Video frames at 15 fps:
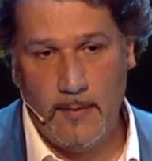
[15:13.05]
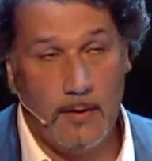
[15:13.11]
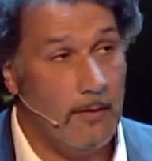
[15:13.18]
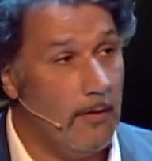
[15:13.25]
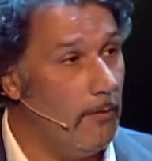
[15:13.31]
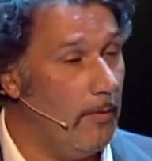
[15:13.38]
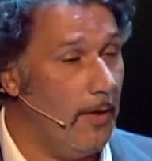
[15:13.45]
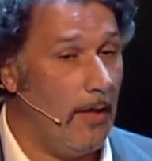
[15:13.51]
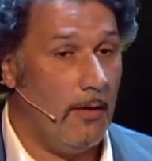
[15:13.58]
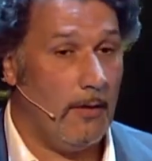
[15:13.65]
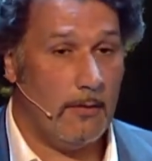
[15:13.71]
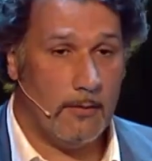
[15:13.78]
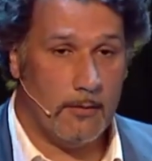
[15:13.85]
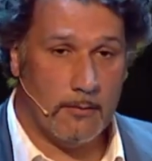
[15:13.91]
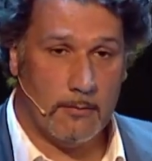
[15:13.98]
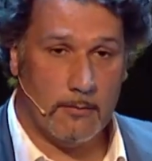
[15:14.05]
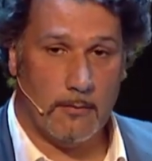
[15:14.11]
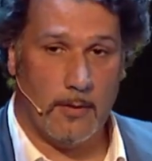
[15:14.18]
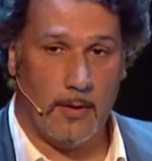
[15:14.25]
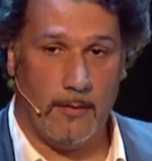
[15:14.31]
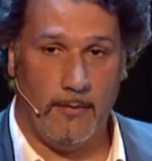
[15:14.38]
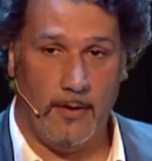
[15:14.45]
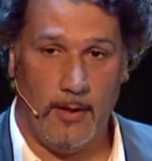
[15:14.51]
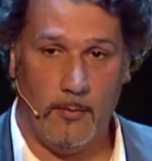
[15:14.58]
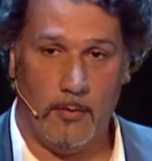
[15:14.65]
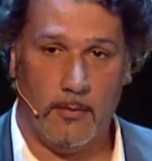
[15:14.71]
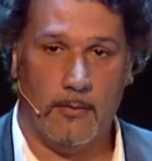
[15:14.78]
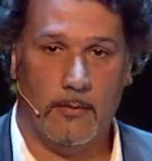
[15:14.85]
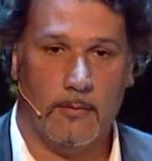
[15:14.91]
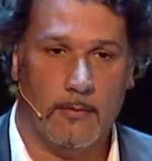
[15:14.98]
We are available
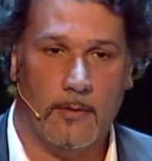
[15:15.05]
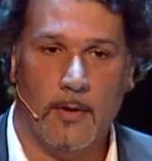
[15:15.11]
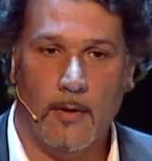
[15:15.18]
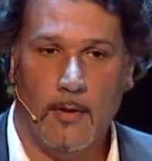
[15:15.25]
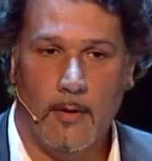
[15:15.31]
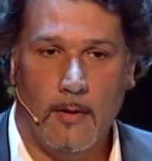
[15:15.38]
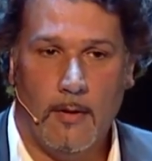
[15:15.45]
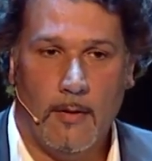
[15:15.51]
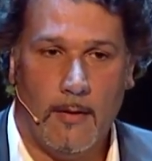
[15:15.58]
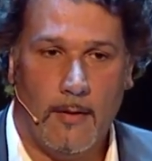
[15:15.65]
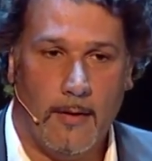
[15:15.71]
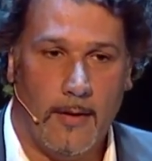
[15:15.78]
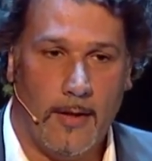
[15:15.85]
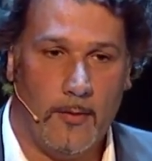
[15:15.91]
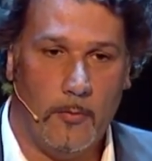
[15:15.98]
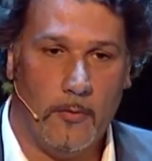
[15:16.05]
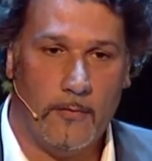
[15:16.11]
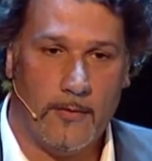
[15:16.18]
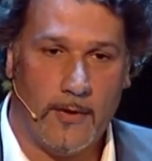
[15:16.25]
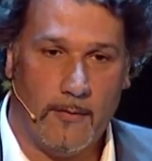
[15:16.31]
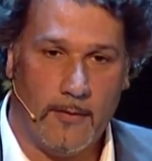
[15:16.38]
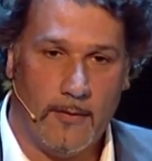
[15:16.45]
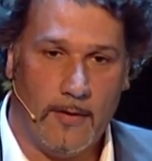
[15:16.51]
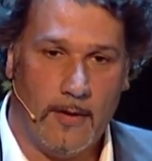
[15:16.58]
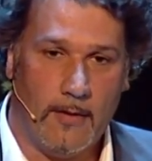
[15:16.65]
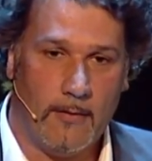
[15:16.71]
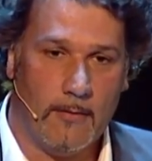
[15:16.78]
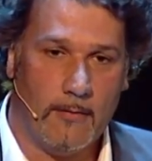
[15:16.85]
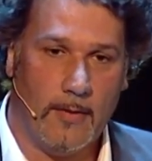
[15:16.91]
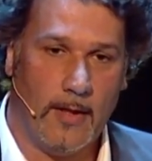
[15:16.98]
at booth 70.
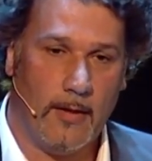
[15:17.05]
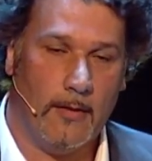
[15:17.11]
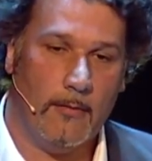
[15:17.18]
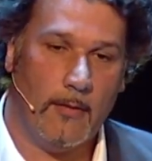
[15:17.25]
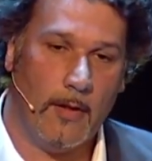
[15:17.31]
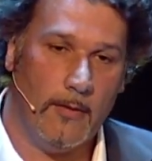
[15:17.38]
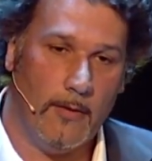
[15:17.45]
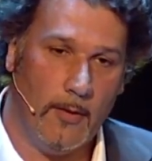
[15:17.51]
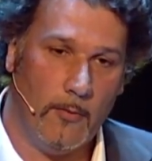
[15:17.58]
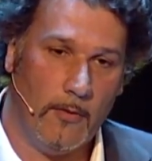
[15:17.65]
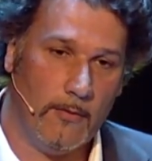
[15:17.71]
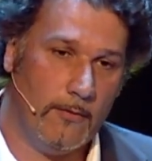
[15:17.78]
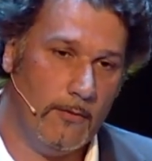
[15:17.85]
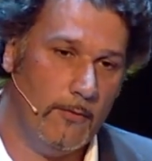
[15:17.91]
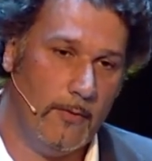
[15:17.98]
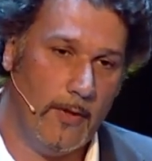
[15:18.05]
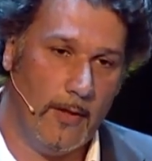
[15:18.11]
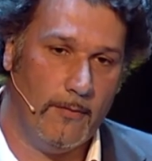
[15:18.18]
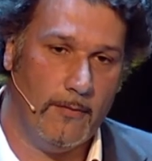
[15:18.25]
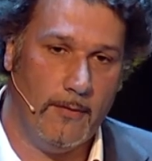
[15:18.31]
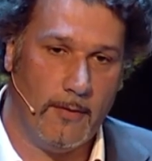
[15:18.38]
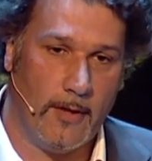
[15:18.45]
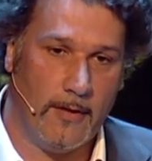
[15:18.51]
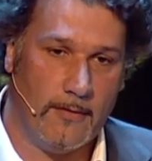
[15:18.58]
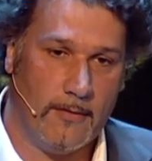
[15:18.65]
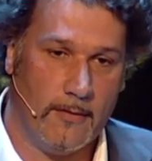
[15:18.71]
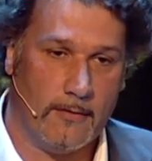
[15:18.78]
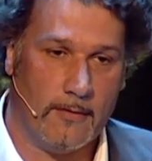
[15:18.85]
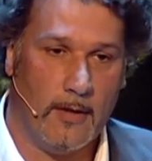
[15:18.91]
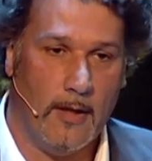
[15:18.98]
We can run demos. We have
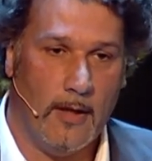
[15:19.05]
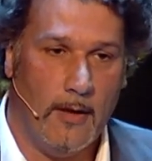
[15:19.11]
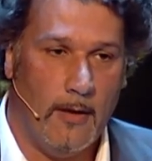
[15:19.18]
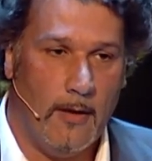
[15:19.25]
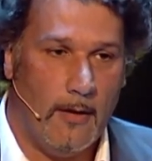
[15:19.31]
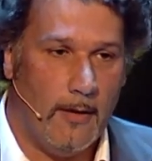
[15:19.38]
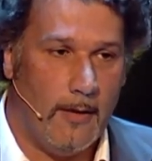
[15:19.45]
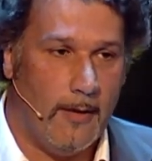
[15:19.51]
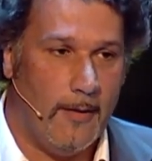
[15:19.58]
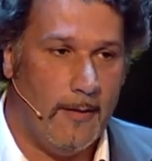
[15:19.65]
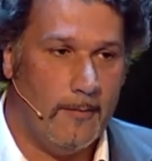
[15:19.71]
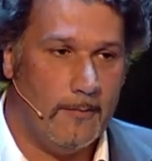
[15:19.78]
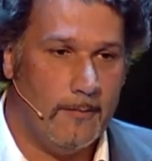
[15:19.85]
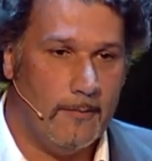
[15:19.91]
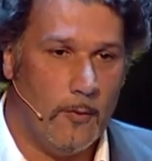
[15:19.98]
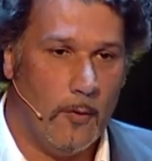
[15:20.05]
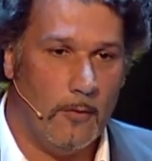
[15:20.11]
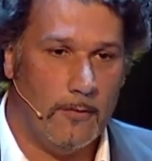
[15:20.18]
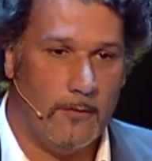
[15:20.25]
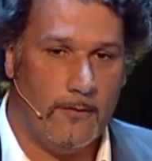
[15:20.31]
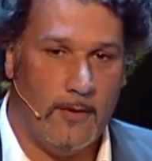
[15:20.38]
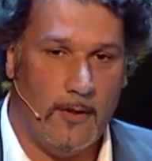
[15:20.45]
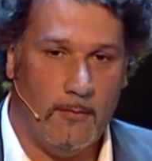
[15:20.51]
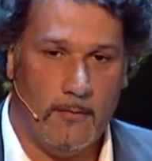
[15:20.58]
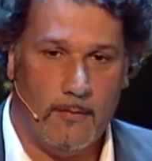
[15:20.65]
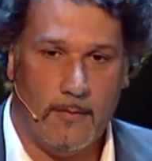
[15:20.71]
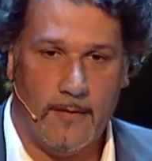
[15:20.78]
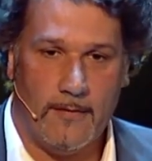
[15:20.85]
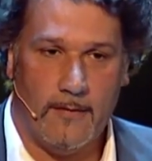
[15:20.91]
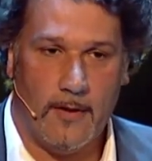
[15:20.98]
devices. All the team
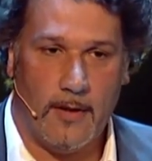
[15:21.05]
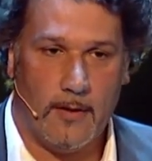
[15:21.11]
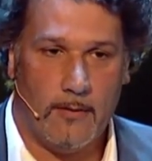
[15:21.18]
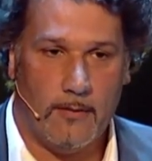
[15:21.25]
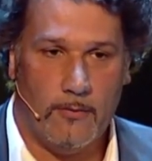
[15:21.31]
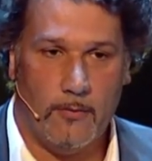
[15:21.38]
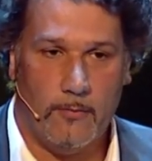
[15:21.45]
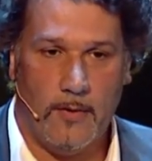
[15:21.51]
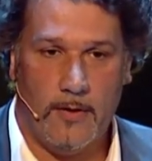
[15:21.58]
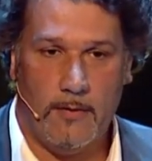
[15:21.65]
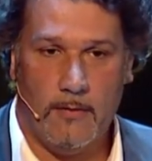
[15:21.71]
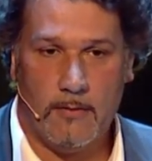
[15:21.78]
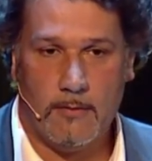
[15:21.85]
is there to meet you.